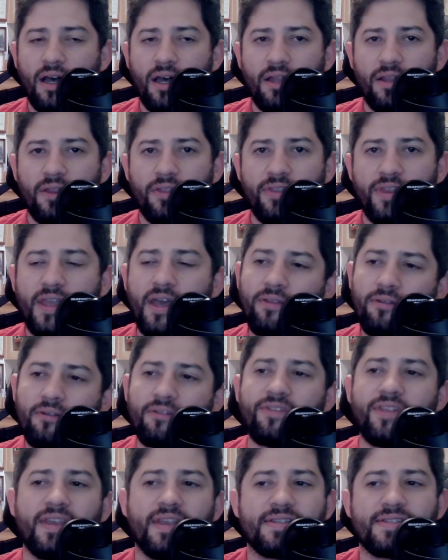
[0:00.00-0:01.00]
The other
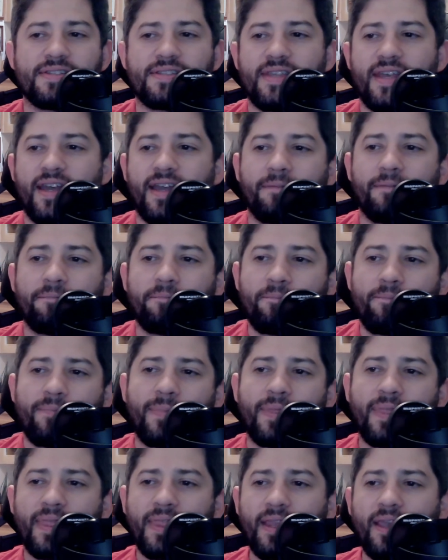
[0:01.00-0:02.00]
thing is that,
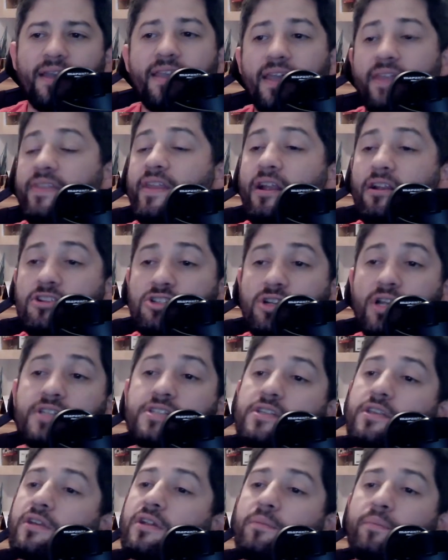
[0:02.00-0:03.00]
again, the airstrikes
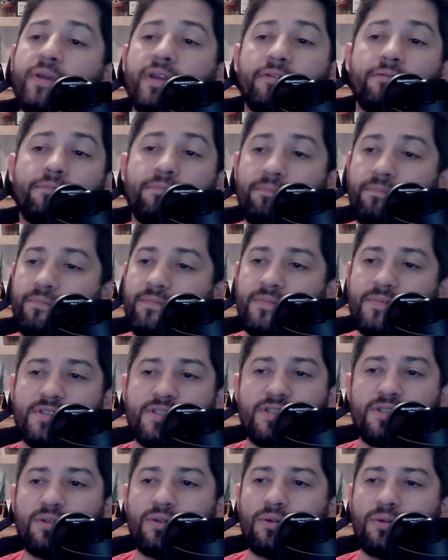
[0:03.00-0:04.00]
could have been
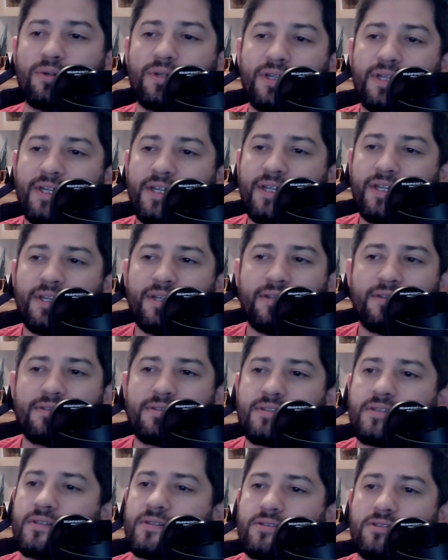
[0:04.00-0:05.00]
to
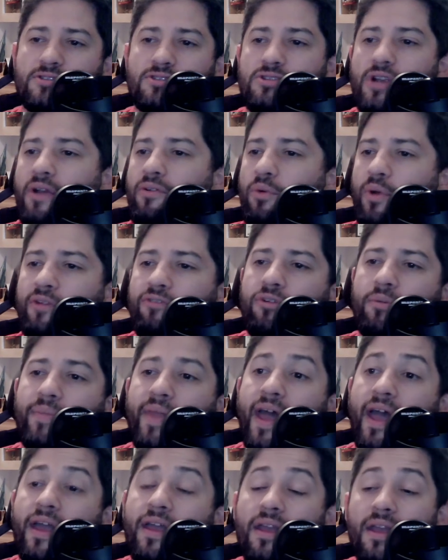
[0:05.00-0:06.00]
to drive away from that,